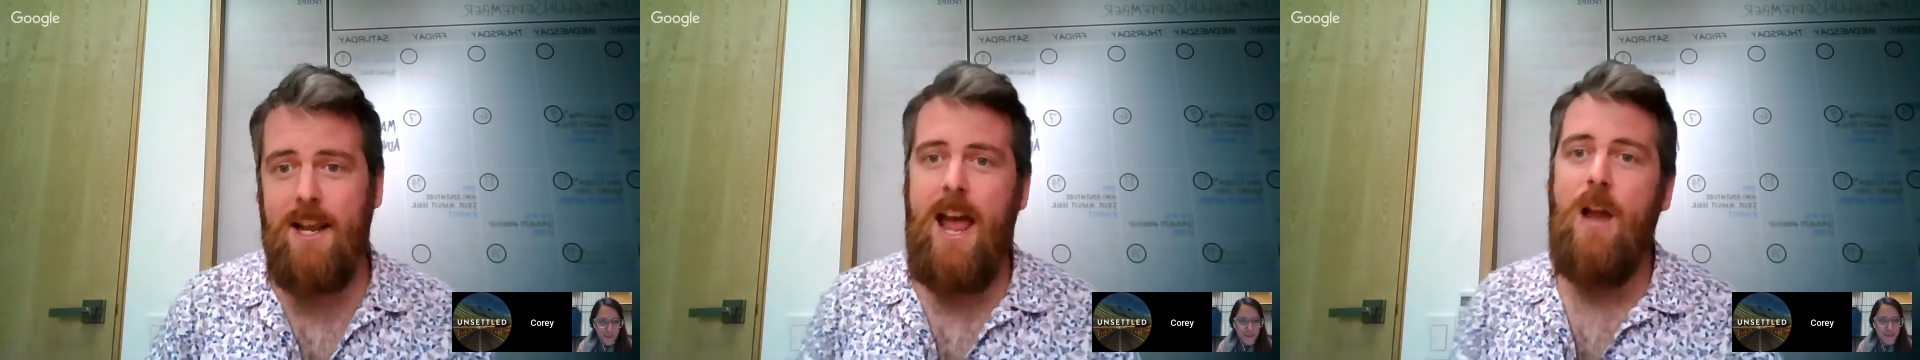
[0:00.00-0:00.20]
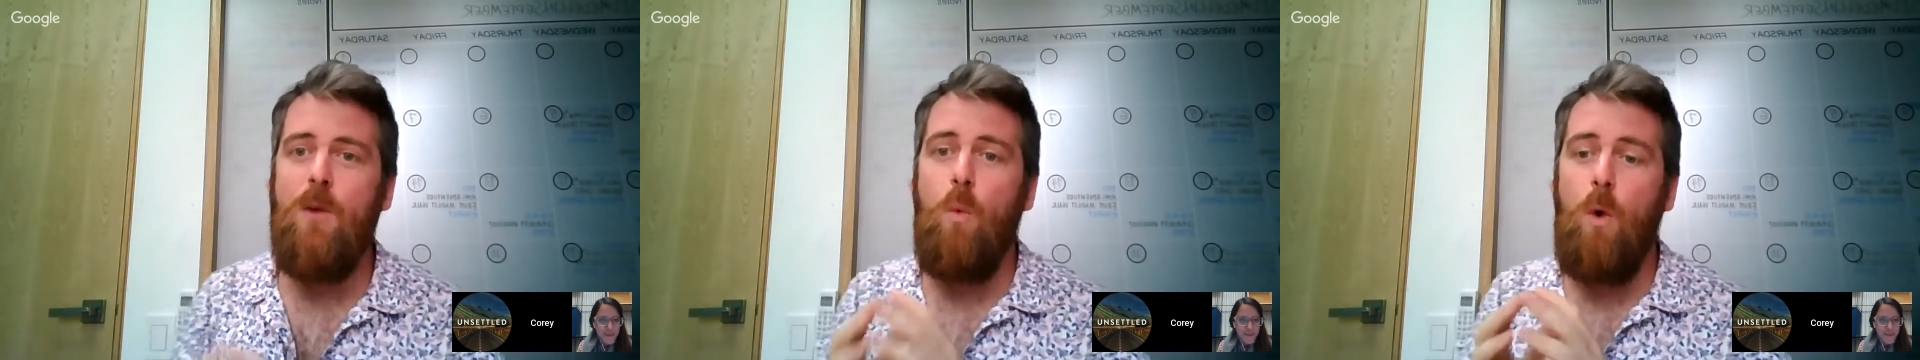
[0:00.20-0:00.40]

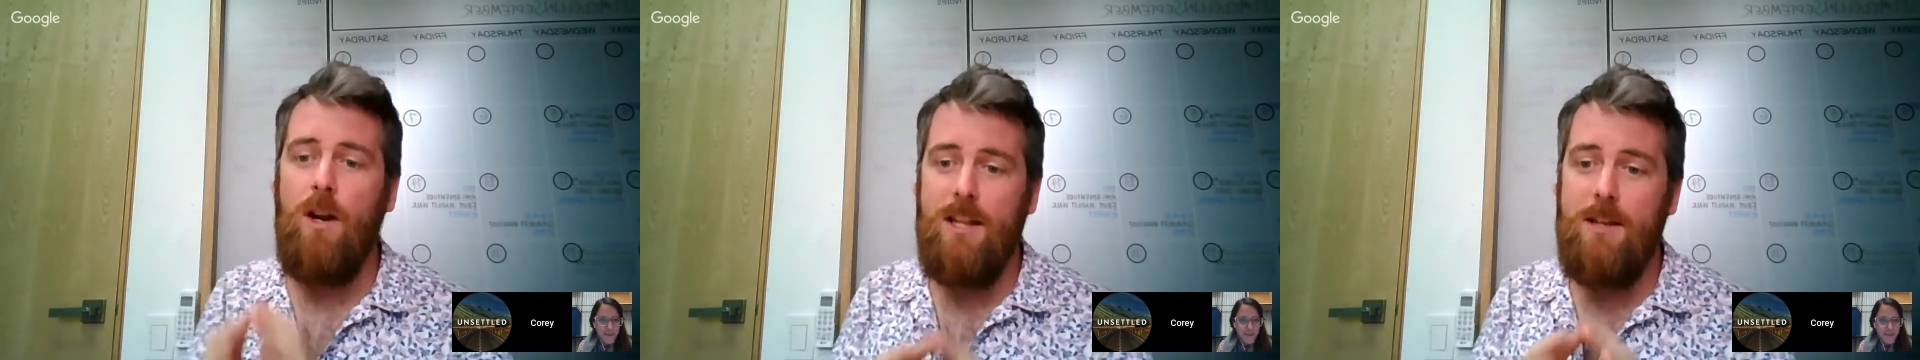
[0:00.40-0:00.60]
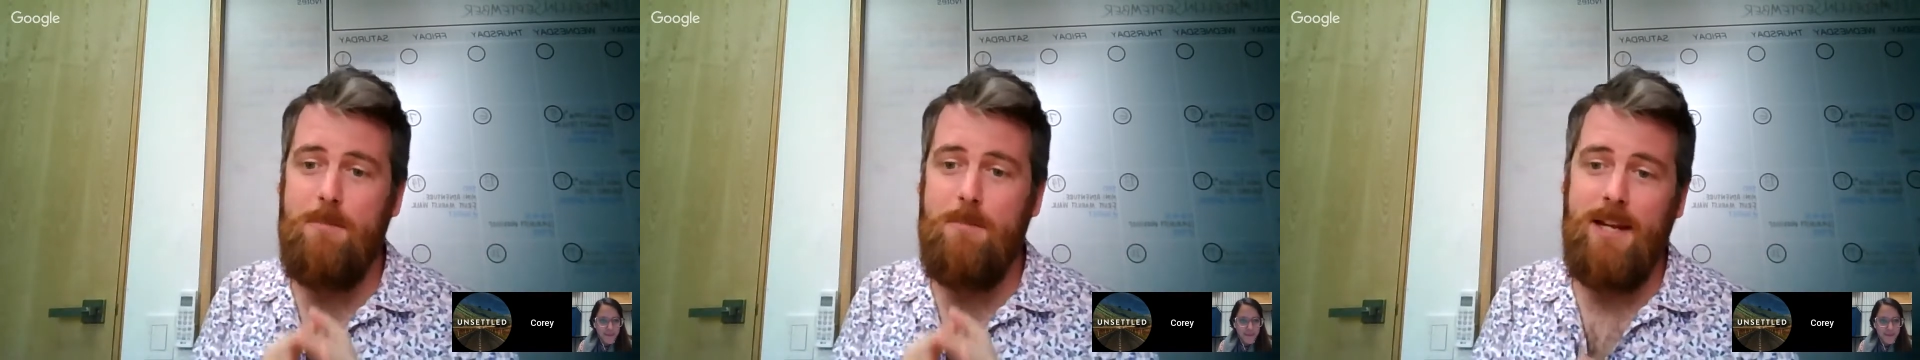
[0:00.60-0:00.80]
And one
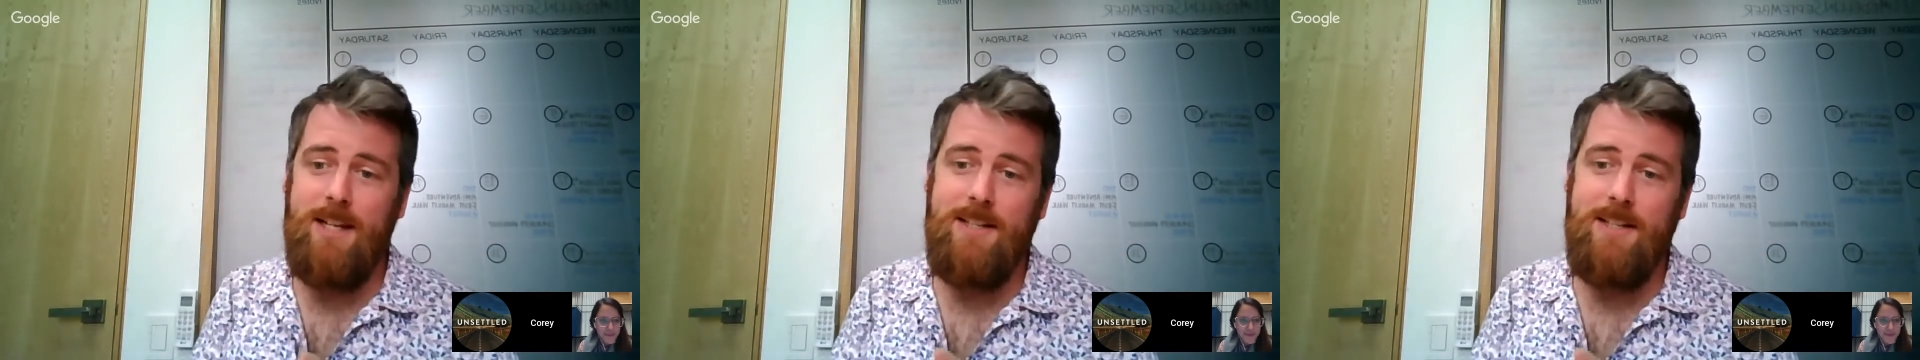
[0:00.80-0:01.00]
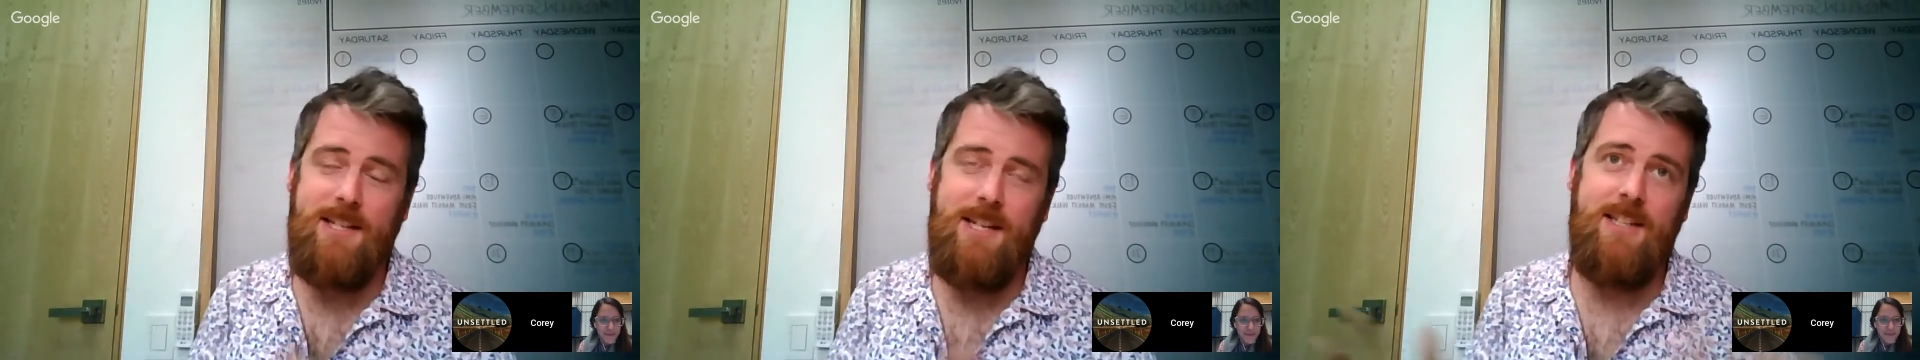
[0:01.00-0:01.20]
of the
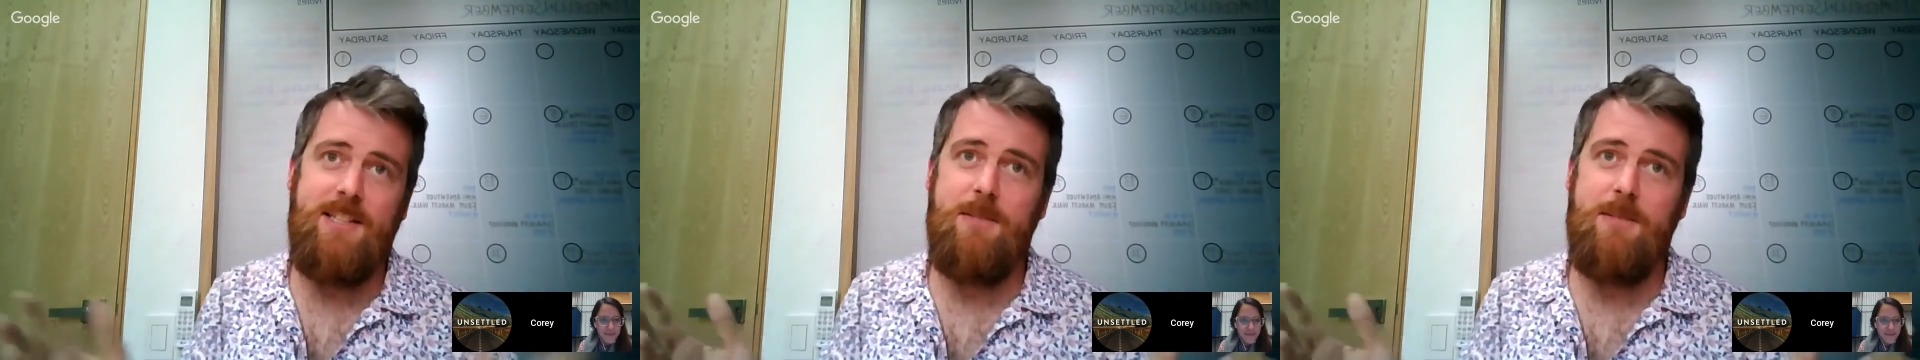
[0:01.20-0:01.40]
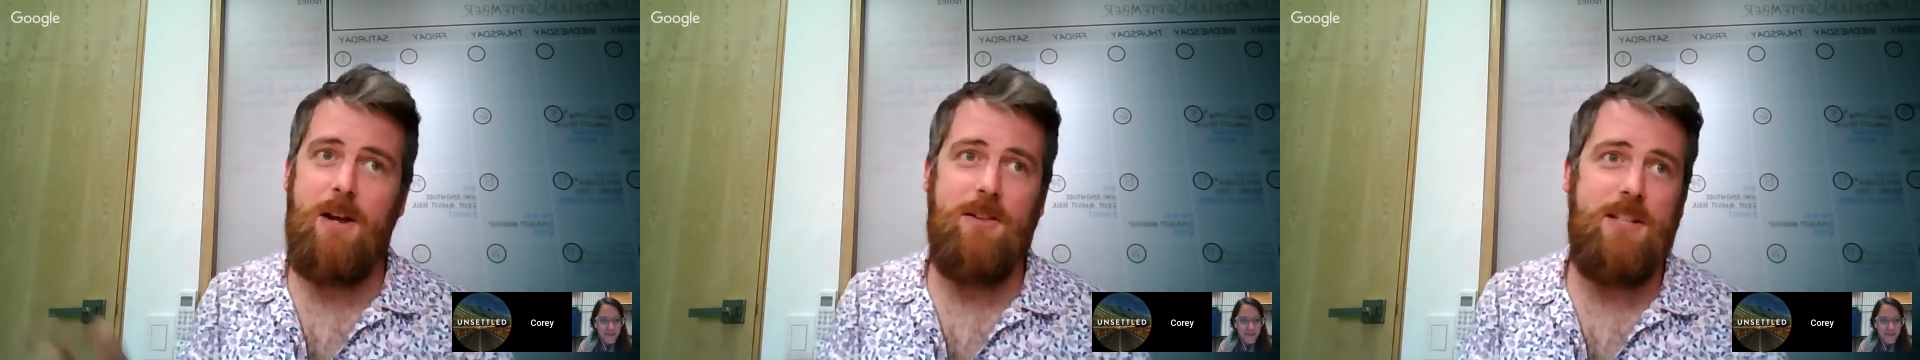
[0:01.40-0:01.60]
biggest things
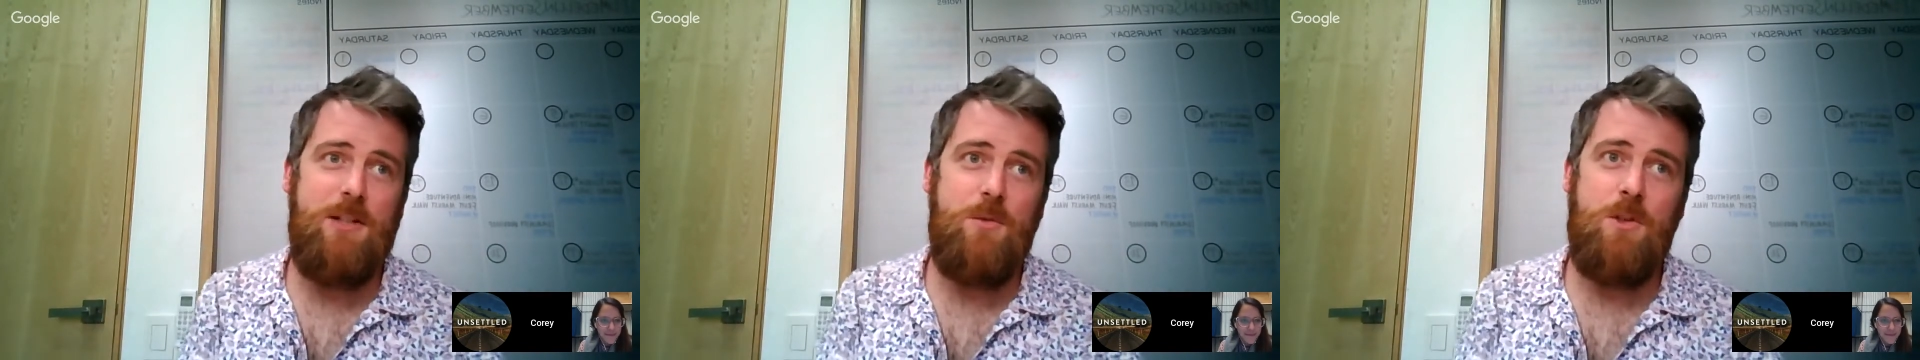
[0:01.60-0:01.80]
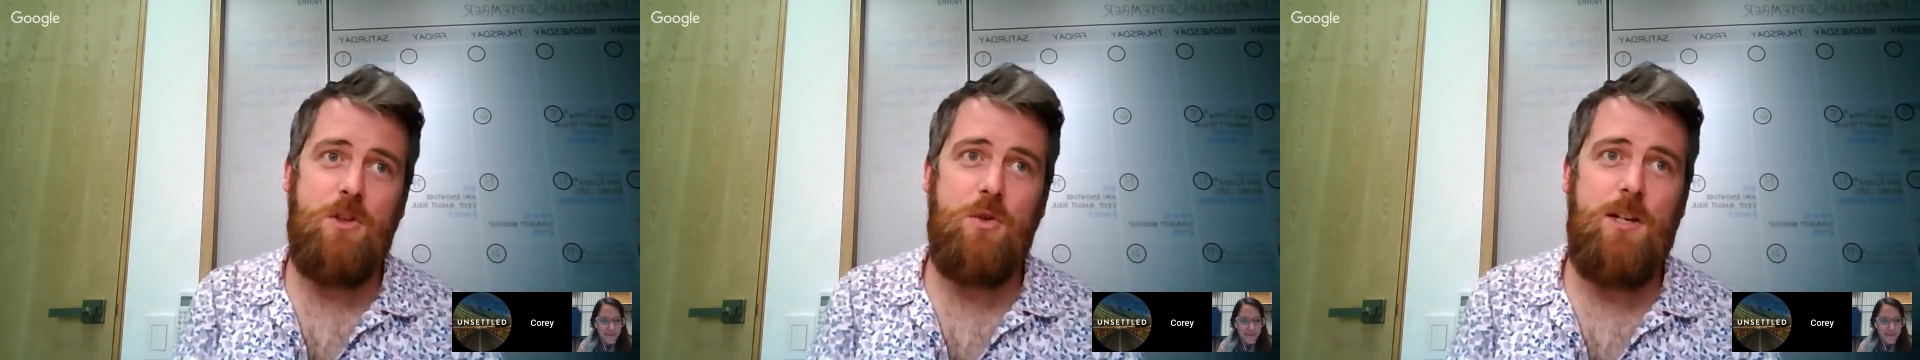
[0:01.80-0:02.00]
about these
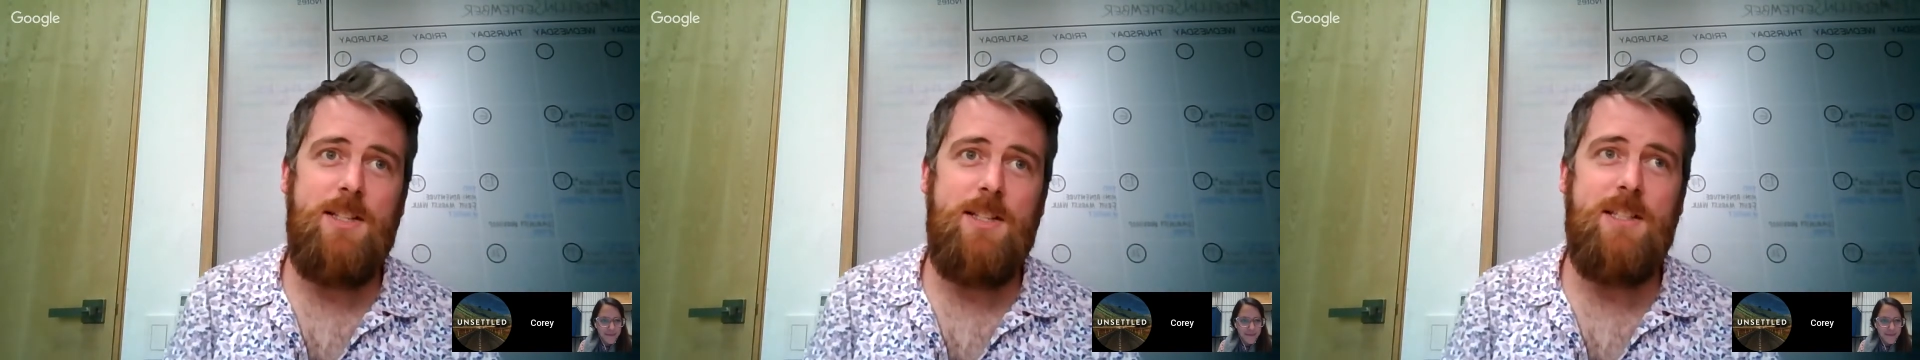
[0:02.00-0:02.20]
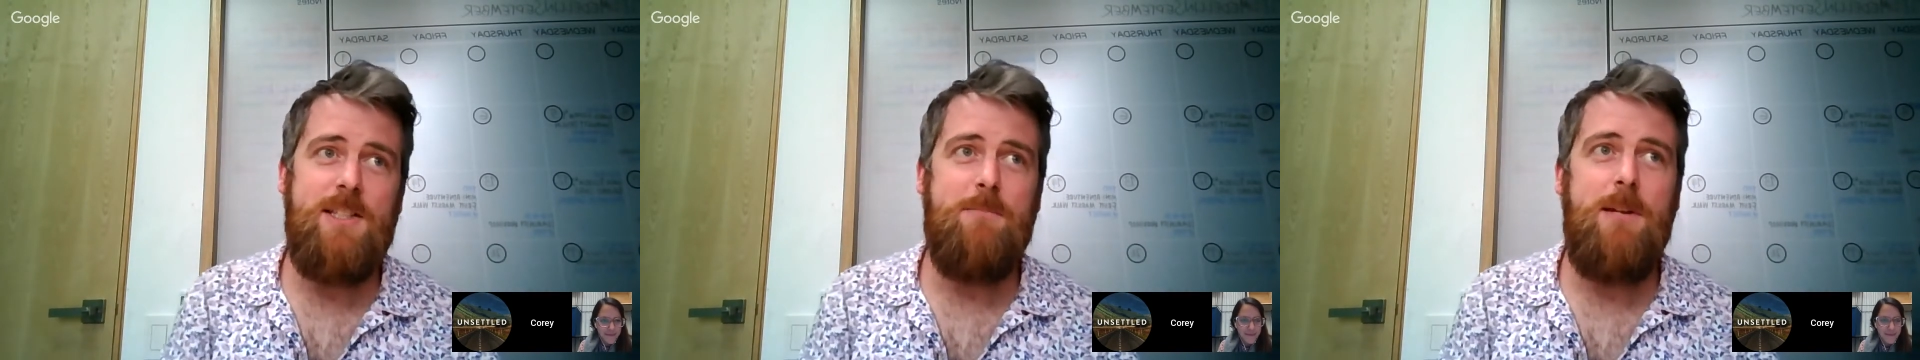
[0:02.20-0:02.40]
retreats is